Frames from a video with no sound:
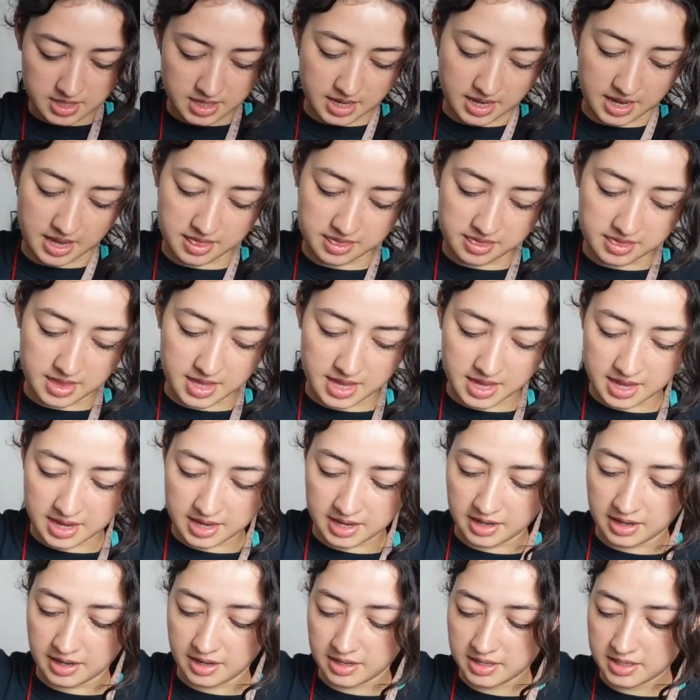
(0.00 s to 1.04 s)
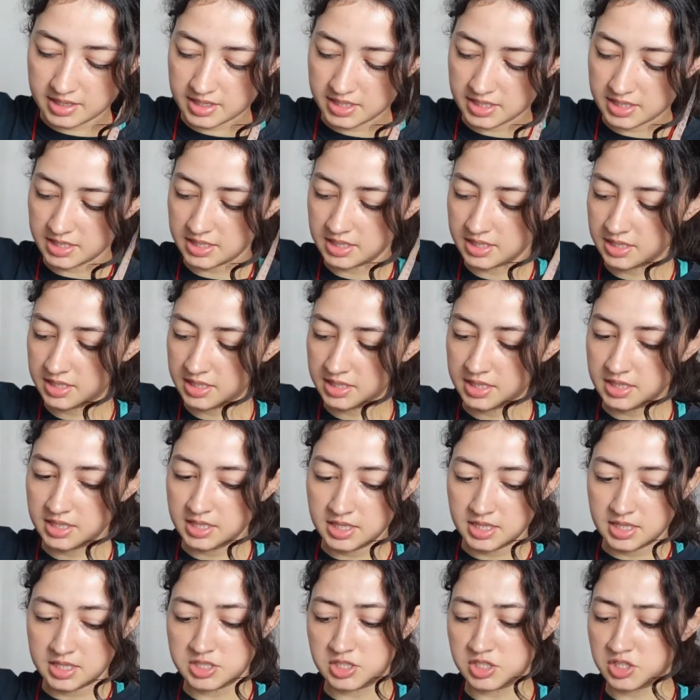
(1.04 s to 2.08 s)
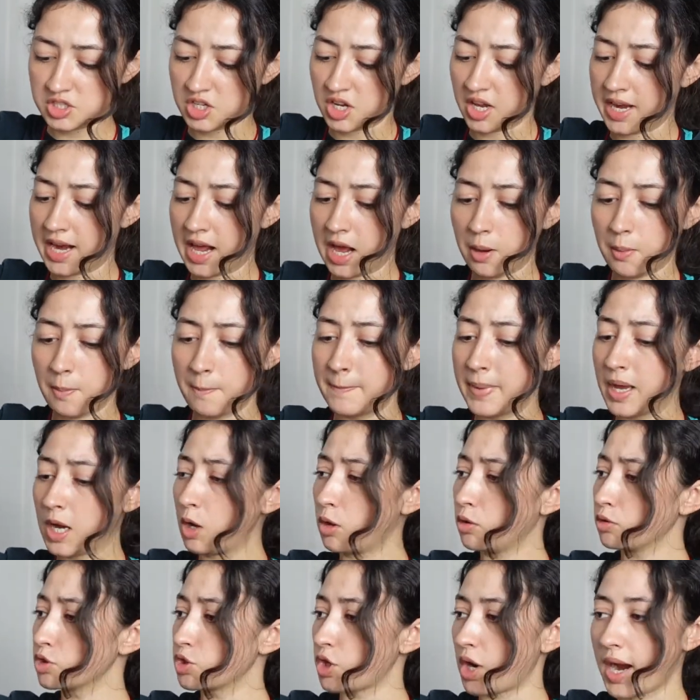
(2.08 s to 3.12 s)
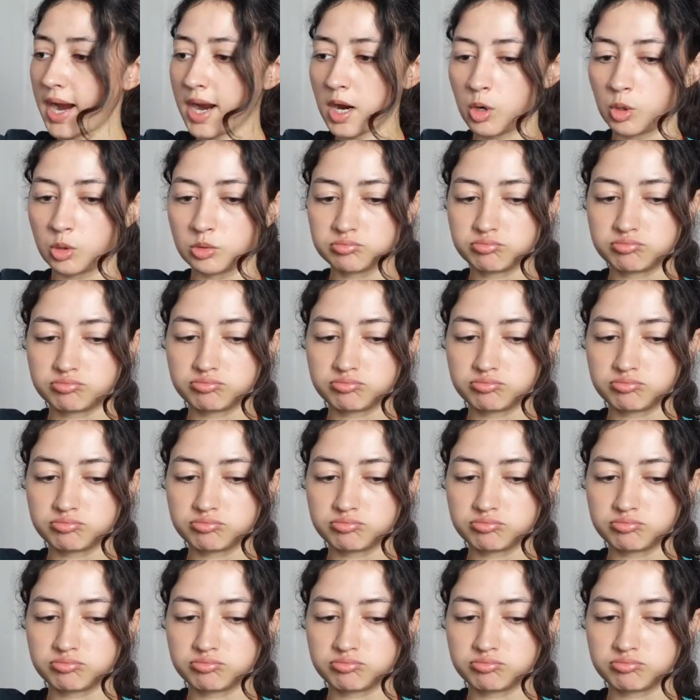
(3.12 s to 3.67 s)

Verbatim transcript: And then just cut out big old triangle.